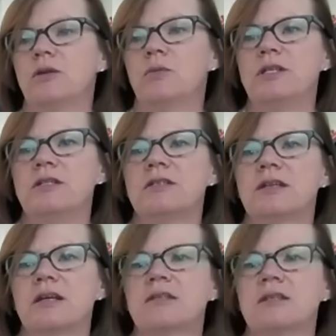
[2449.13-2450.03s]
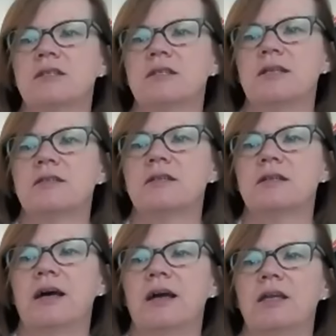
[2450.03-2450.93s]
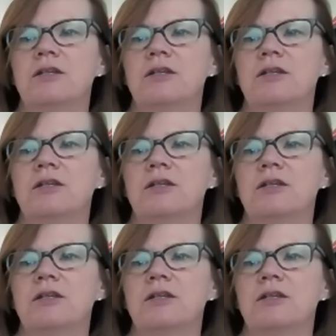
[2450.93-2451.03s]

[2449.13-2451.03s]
and we did discuss this yesterday,